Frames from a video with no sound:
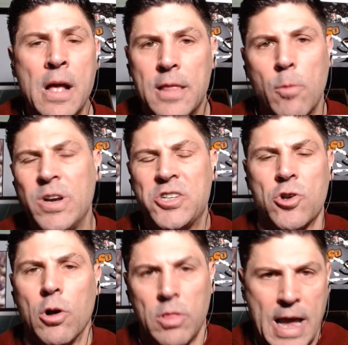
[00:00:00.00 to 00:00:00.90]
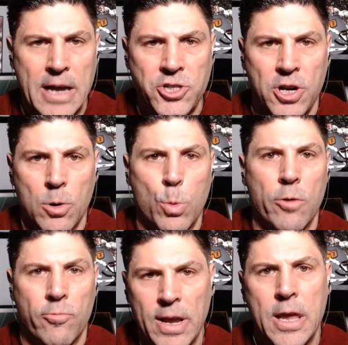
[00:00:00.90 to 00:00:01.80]
that we saw last year with
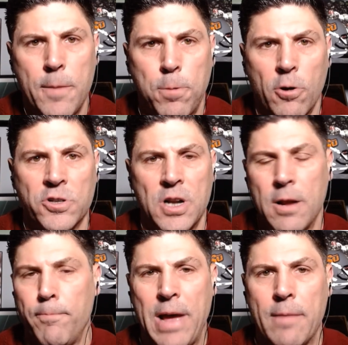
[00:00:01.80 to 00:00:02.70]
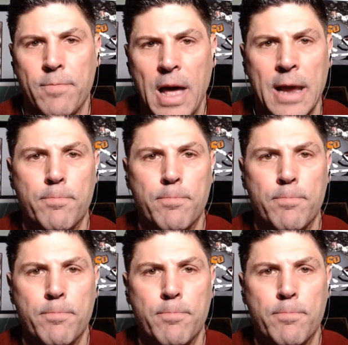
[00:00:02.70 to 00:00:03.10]
Ricky Person and Bam Knight.